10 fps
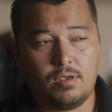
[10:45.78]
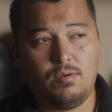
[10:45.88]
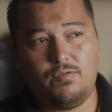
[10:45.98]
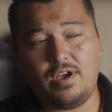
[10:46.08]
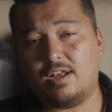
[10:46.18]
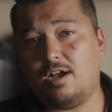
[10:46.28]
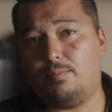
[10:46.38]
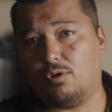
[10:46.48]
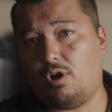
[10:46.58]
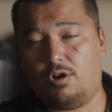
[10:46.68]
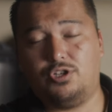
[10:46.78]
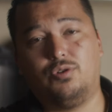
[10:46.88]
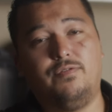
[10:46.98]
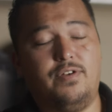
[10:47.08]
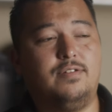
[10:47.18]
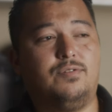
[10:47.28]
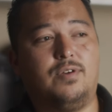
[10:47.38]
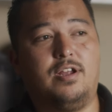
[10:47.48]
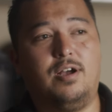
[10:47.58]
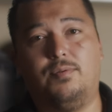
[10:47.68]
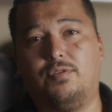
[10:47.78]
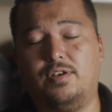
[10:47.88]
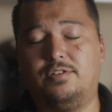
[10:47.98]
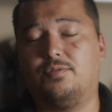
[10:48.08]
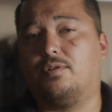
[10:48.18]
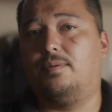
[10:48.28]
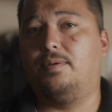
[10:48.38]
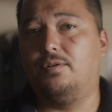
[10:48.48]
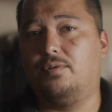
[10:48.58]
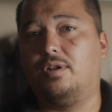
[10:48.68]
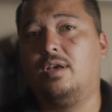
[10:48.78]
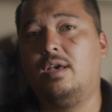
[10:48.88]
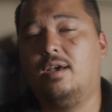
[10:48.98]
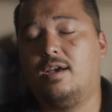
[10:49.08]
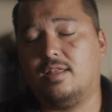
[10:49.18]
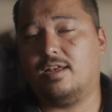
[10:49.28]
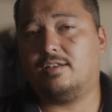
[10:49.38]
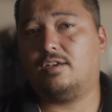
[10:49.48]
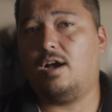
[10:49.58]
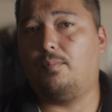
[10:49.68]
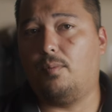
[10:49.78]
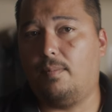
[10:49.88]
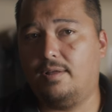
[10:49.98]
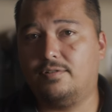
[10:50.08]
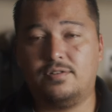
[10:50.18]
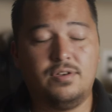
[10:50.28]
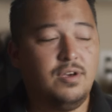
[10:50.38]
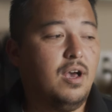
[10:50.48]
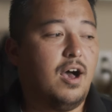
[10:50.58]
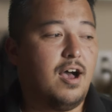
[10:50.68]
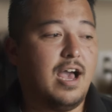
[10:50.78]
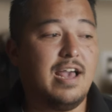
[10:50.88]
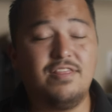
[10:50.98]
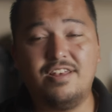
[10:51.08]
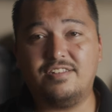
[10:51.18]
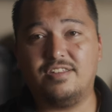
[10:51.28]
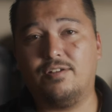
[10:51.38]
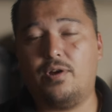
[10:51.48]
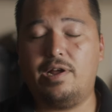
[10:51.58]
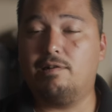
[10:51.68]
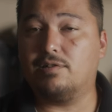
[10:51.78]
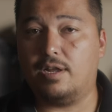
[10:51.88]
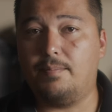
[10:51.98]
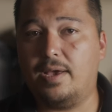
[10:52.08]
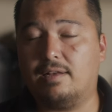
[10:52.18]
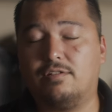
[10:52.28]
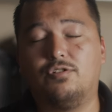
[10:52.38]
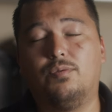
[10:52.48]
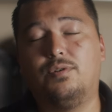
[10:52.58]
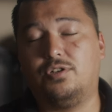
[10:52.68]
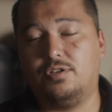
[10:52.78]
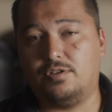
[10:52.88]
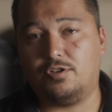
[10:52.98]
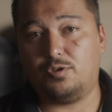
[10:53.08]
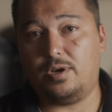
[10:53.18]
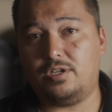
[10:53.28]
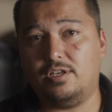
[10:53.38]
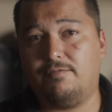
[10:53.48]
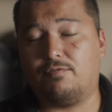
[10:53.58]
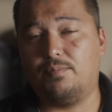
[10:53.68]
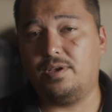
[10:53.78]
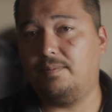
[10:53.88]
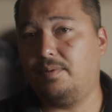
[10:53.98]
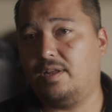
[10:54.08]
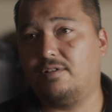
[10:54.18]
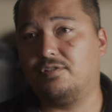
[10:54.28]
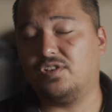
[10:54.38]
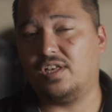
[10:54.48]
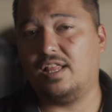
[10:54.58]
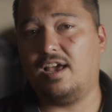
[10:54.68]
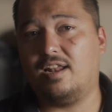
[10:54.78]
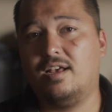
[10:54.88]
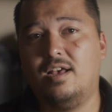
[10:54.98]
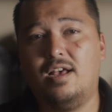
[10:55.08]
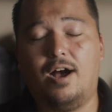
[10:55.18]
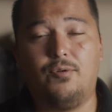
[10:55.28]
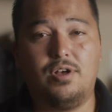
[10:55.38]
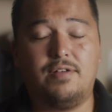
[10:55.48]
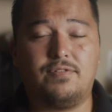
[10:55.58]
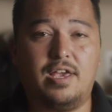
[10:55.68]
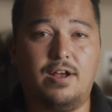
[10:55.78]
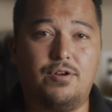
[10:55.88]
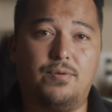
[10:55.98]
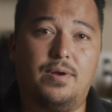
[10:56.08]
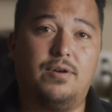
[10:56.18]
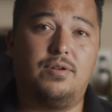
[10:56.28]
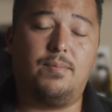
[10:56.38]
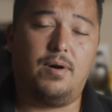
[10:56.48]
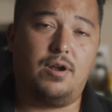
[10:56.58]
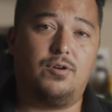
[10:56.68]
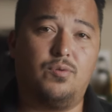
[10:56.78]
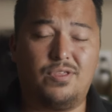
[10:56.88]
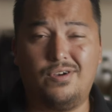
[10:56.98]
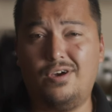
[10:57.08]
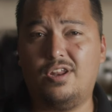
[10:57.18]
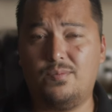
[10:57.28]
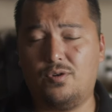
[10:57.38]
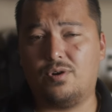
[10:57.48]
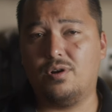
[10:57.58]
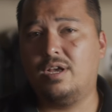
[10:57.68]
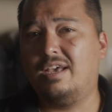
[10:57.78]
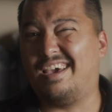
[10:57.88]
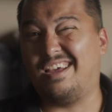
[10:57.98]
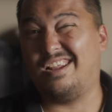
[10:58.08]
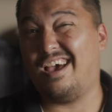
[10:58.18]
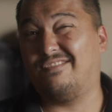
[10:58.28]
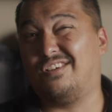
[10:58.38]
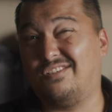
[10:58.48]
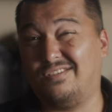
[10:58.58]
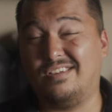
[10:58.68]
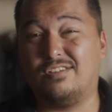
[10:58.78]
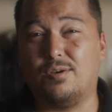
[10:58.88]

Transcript: We've got a couple car show events, we've got a couple things that we're going to be doing in the next couple months, and this thing right here is going to make it so much easier, especially for me being out in the sunlight. I won't have to carry around a monitor with a hood anymore and have something